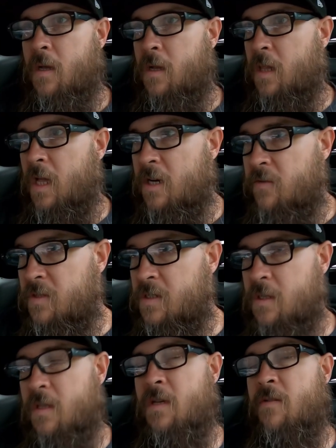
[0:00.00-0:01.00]
A lot of
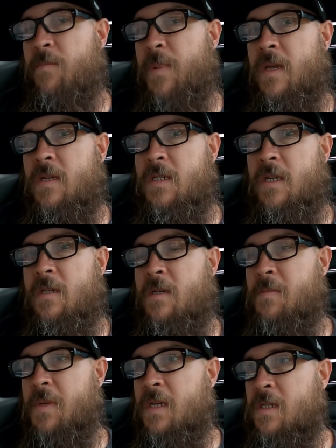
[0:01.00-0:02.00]
us live paycheck
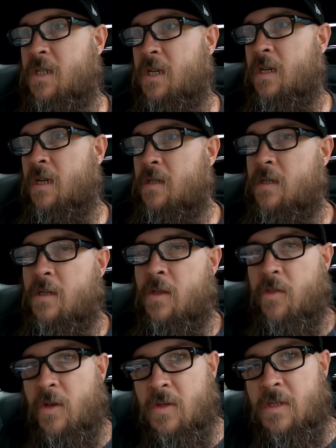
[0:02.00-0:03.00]
to paycheck, and then you
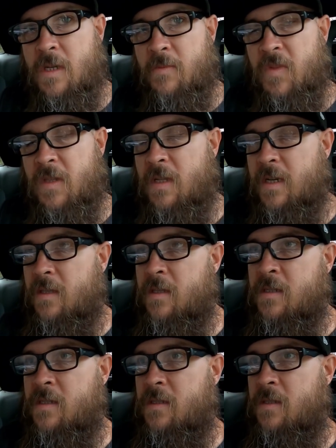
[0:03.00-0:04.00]
throw something like
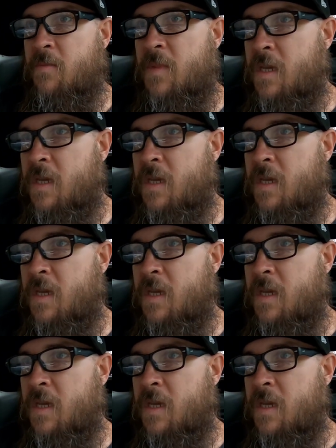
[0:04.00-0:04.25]
this in the